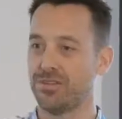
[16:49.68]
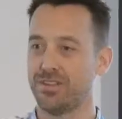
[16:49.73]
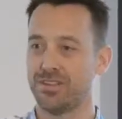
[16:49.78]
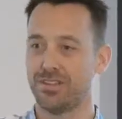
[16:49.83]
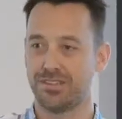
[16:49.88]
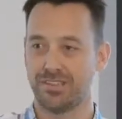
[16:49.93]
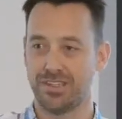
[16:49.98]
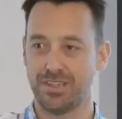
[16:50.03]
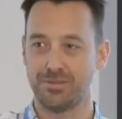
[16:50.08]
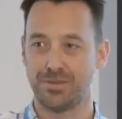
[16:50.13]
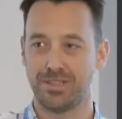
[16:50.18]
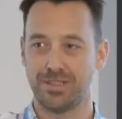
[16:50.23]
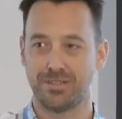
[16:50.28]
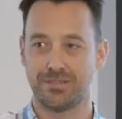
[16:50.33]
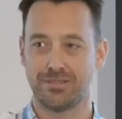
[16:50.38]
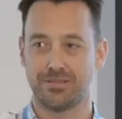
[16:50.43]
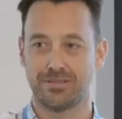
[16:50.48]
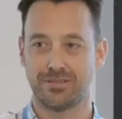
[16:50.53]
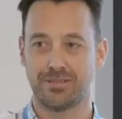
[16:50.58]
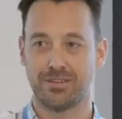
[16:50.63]
with the C bit,
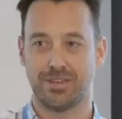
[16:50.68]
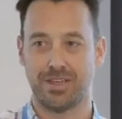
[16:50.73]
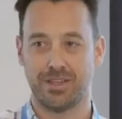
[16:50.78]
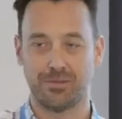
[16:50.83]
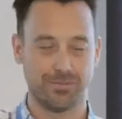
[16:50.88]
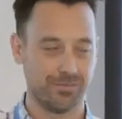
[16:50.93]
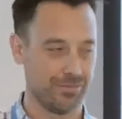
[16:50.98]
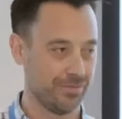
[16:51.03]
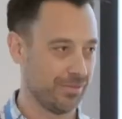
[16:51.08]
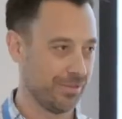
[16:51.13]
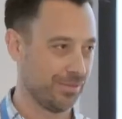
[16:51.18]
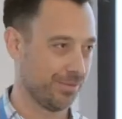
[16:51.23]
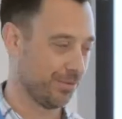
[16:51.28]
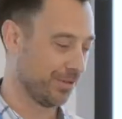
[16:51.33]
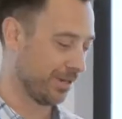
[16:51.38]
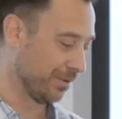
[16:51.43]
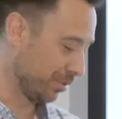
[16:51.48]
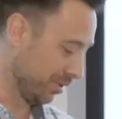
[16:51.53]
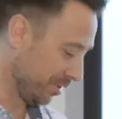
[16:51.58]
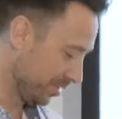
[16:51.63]
and I threw
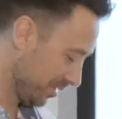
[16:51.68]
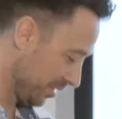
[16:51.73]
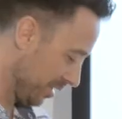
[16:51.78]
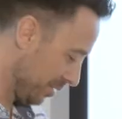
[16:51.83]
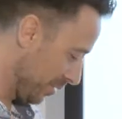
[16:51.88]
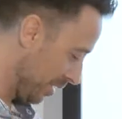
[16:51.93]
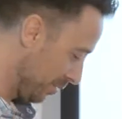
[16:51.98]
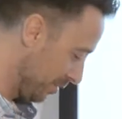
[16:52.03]
in a blues note